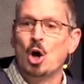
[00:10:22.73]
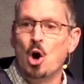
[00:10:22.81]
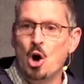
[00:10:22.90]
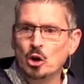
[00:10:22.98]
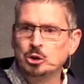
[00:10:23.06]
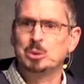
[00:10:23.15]

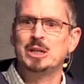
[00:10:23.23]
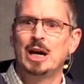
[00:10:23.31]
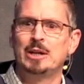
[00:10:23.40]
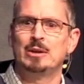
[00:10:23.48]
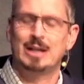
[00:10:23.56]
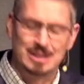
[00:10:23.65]
All
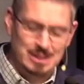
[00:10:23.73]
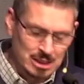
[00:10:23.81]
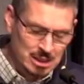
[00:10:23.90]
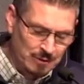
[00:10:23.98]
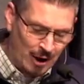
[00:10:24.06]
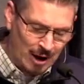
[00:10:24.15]

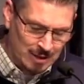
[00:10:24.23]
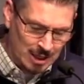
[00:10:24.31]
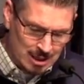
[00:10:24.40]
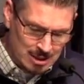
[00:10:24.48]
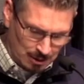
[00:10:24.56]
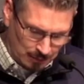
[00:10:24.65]
365
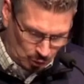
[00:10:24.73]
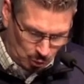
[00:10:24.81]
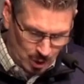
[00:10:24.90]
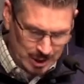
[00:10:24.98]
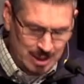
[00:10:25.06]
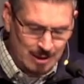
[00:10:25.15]
days of
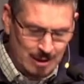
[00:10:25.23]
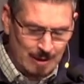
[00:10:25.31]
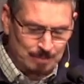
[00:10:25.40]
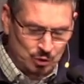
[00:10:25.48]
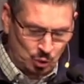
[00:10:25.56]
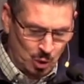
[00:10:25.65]

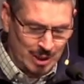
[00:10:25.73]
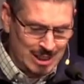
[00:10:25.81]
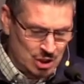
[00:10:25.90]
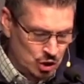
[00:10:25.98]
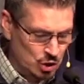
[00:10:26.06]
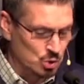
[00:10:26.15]

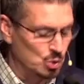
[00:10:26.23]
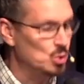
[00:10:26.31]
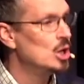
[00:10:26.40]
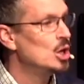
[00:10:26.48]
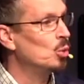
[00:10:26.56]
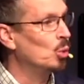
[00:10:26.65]

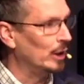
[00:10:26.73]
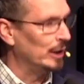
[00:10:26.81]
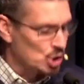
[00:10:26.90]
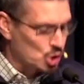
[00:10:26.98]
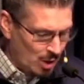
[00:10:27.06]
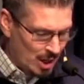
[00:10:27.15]
2022 were
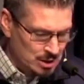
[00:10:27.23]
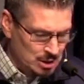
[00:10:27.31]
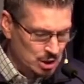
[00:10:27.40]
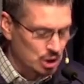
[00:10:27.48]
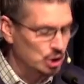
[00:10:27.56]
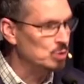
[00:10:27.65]

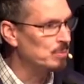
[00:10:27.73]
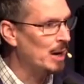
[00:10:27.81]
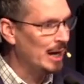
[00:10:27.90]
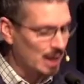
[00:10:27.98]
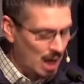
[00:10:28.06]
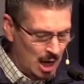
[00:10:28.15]
entrusted to you
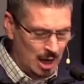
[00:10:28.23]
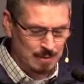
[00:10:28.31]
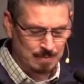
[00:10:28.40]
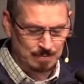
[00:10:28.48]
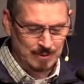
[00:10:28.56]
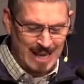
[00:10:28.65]
by God.